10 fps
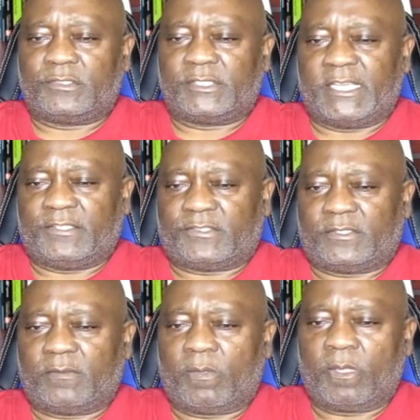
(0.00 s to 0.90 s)

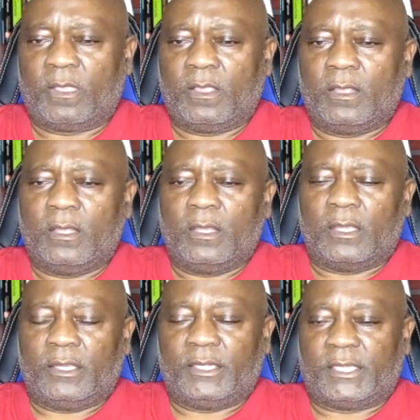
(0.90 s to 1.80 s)
test.
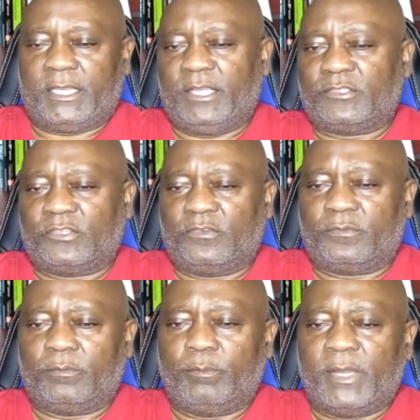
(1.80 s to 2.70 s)
In the case of
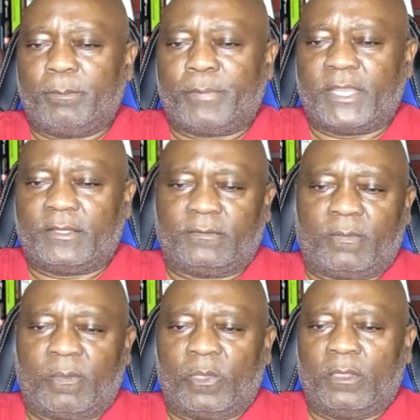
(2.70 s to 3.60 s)
Memphis
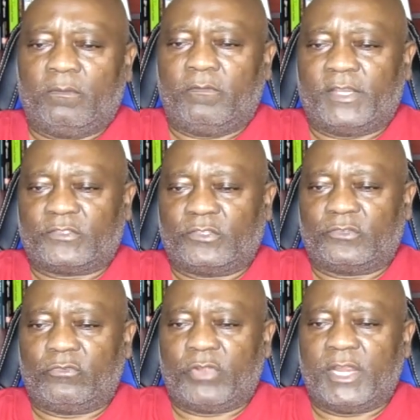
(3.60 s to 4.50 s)

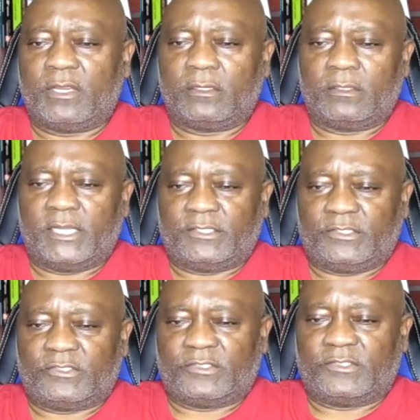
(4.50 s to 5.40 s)
versus Ray,
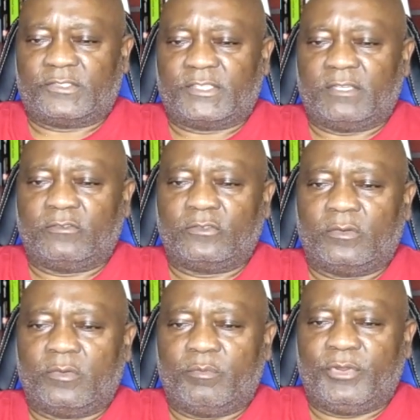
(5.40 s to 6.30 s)
1967,
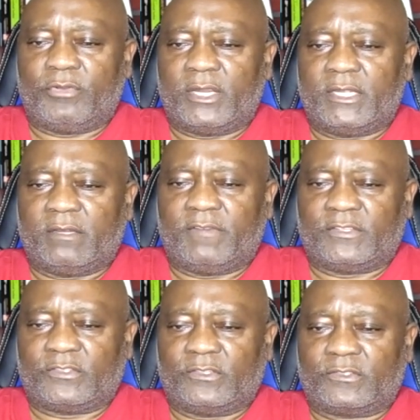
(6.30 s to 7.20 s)
Miranda
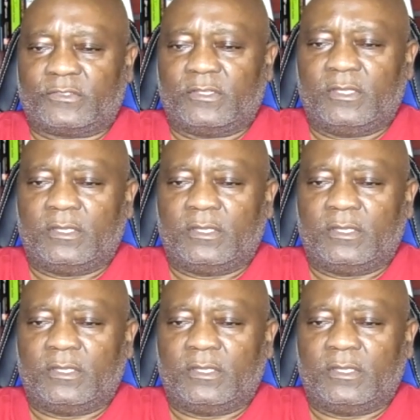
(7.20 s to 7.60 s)
versus